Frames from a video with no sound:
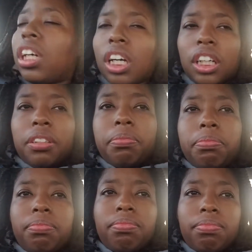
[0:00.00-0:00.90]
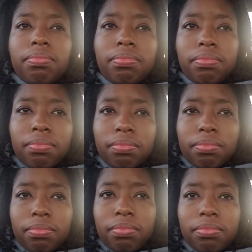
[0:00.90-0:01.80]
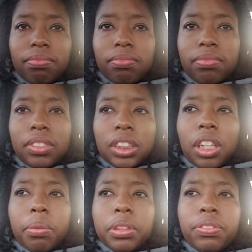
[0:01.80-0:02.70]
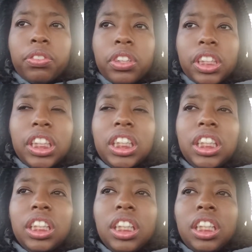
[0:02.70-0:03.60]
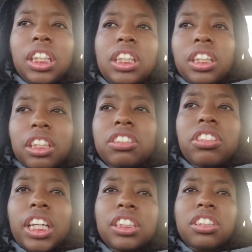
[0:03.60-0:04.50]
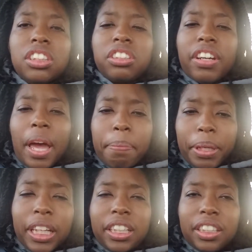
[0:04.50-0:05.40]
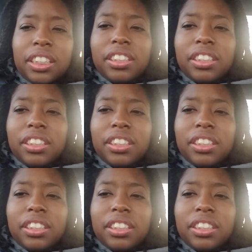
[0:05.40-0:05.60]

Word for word: Um, Got there three. It's almost four hours. Almost four. The contractions are still happening.